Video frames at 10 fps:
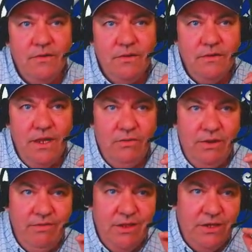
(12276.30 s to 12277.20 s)
They don't
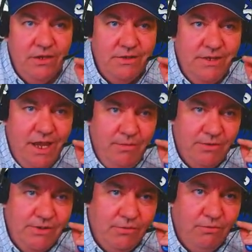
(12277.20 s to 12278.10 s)
give you the good
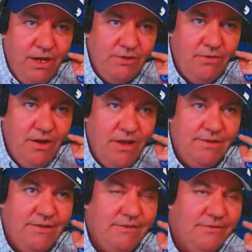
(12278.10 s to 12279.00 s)
tables at the restaurants.